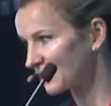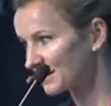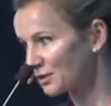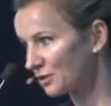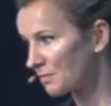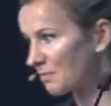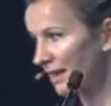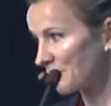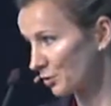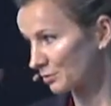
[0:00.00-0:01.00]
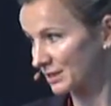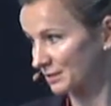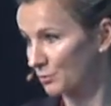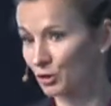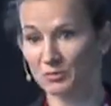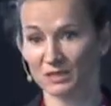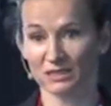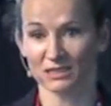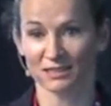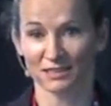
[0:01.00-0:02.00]
So man boobs, moobs.
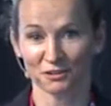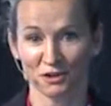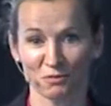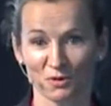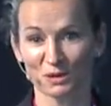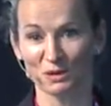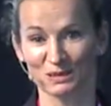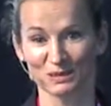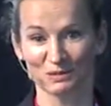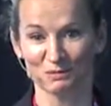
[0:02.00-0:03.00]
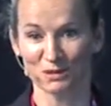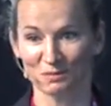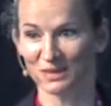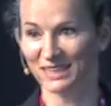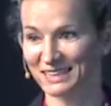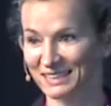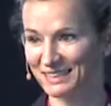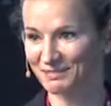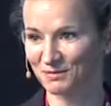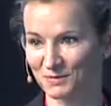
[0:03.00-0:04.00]
I don't know what you guys call them here,
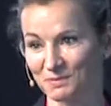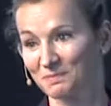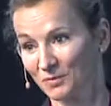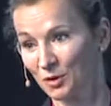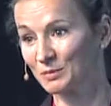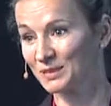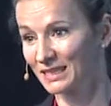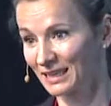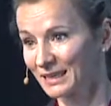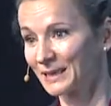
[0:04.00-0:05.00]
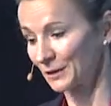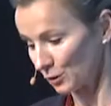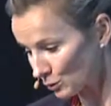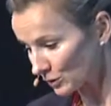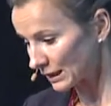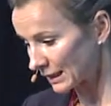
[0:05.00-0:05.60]
just moobs. Cool.